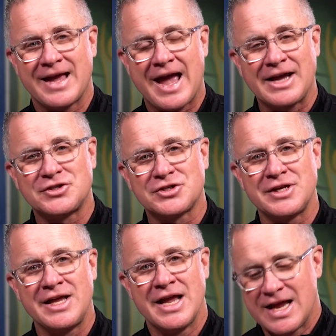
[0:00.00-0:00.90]

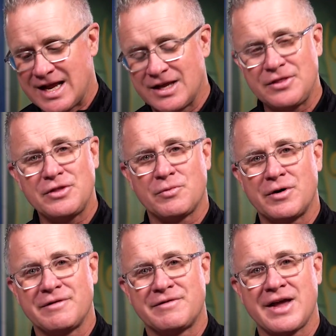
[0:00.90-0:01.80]
Actually, in the
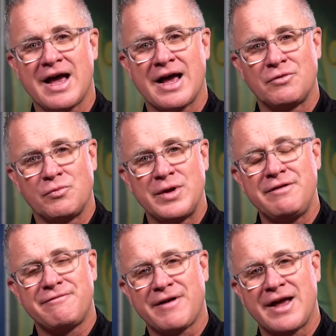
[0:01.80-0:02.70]
Word of God,
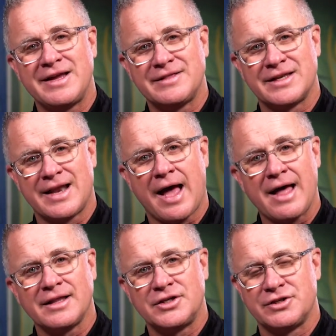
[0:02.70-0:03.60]
we find the
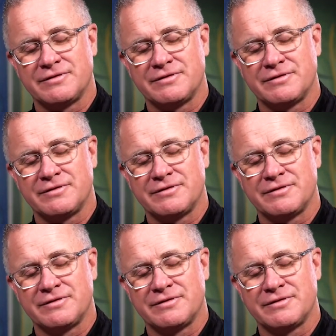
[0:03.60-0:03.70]
knowledge